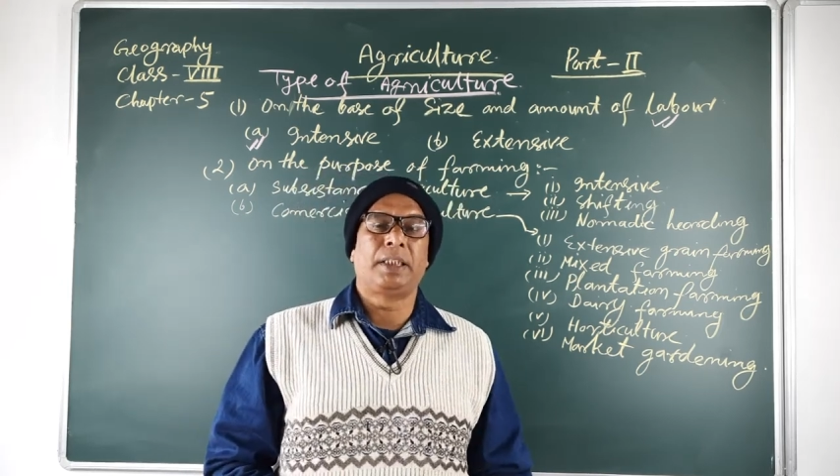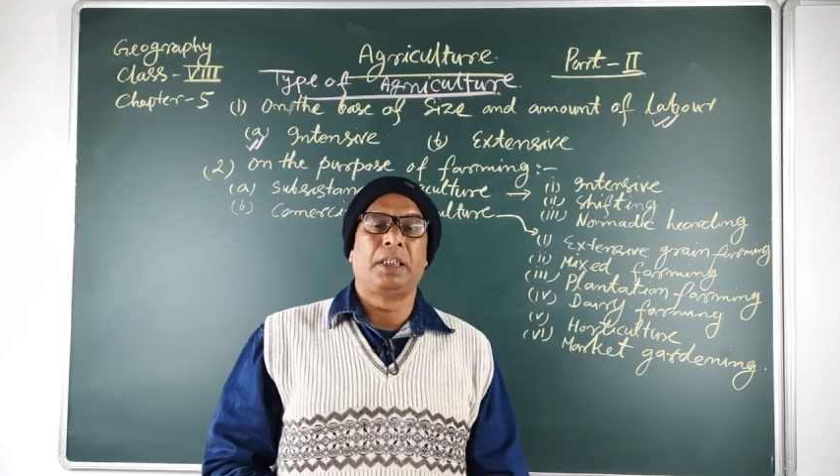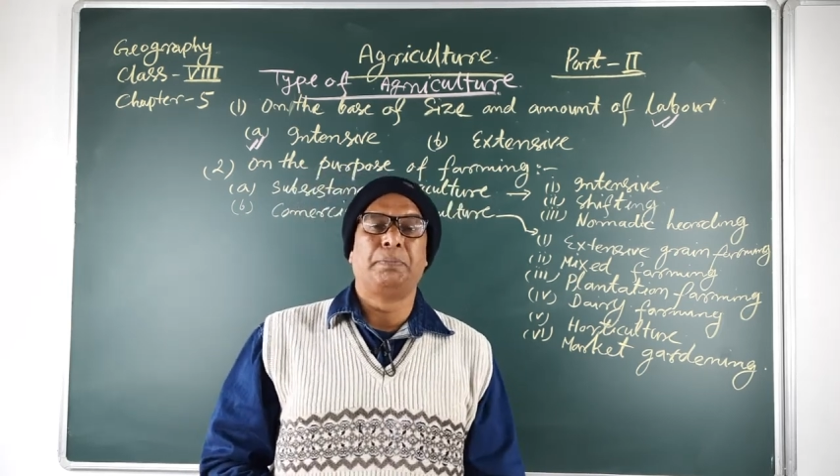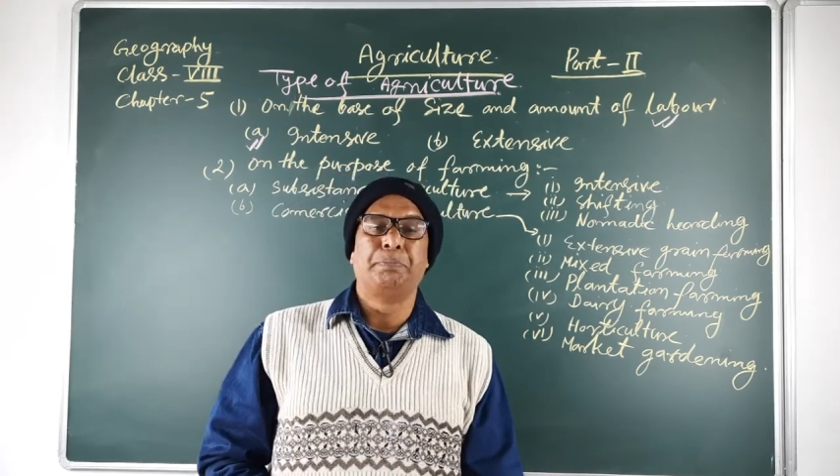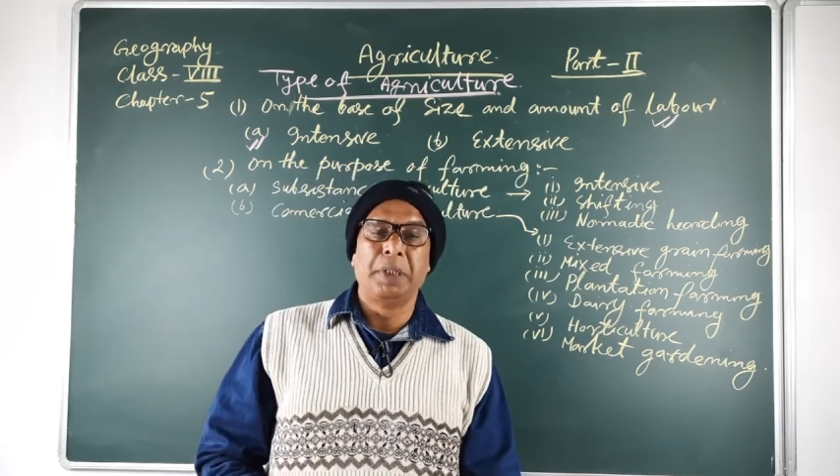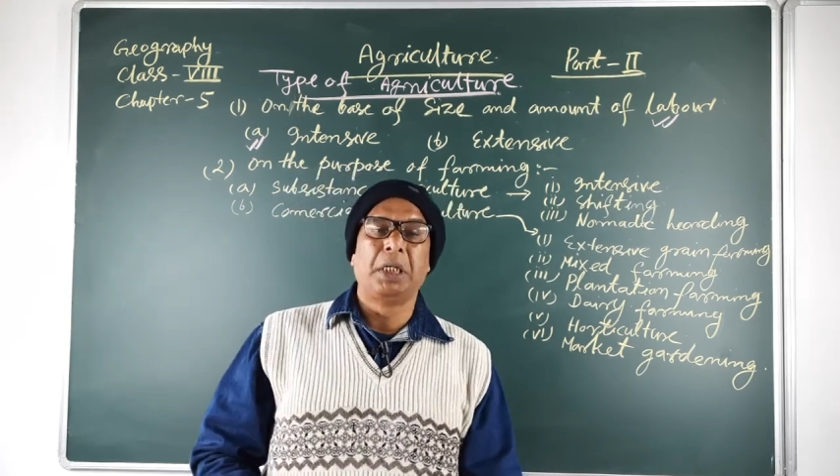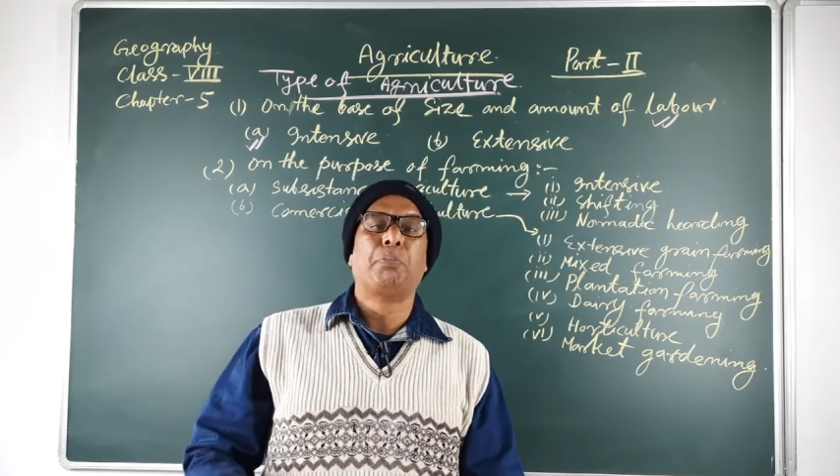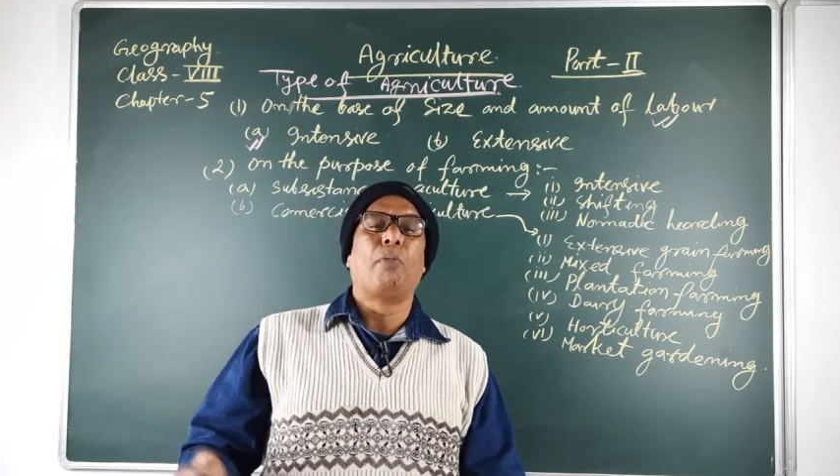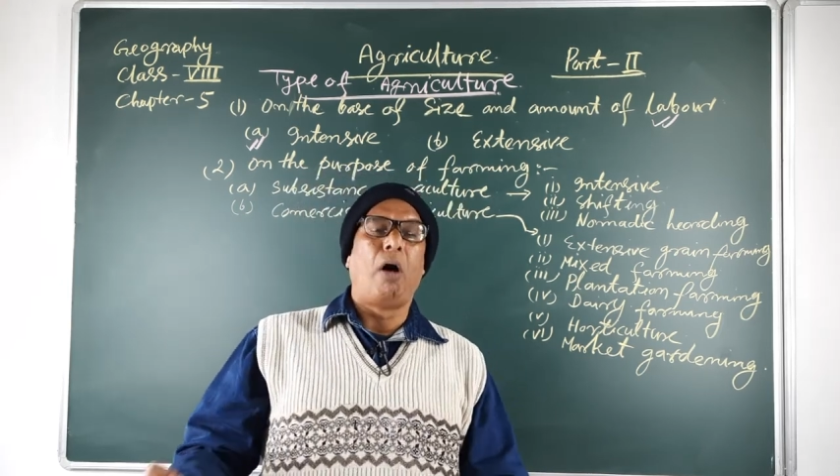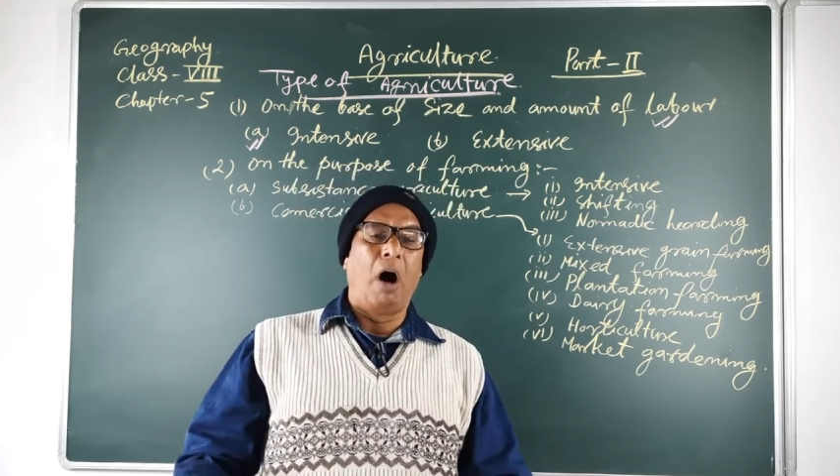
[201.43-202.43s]
a
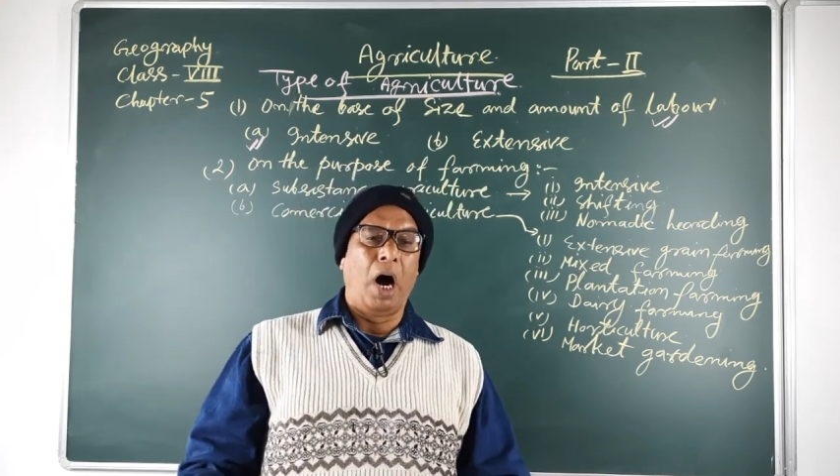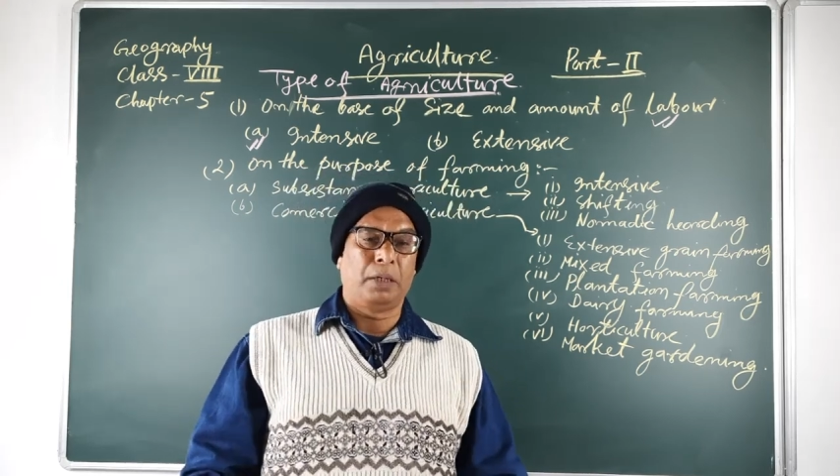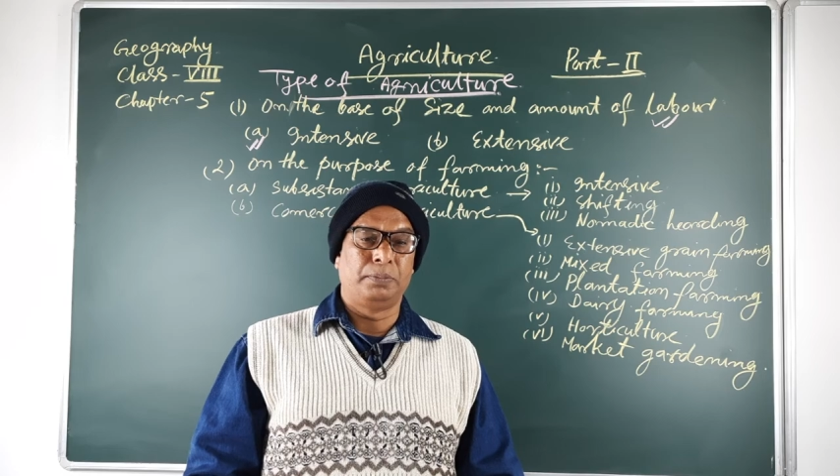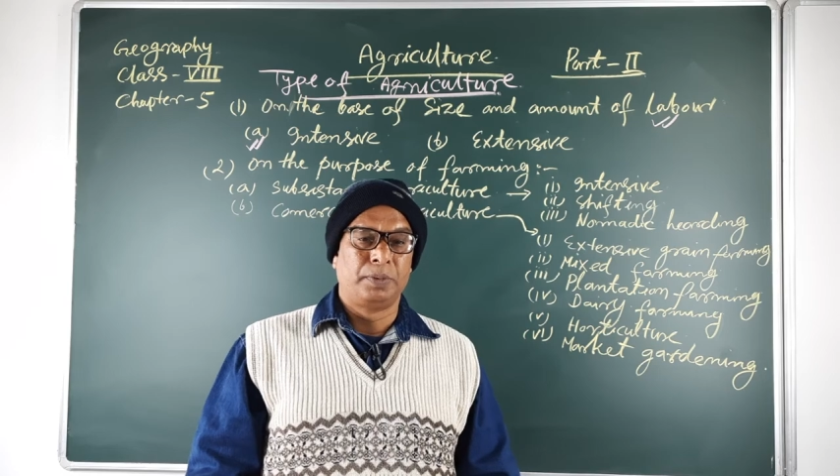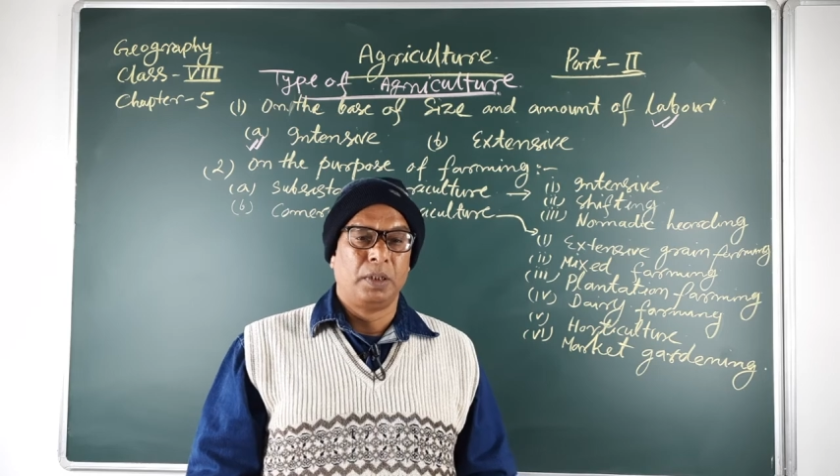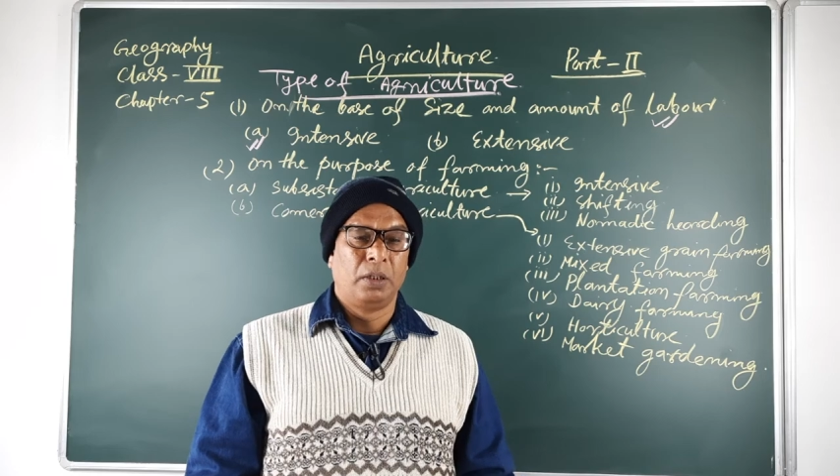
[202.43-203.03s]
big farm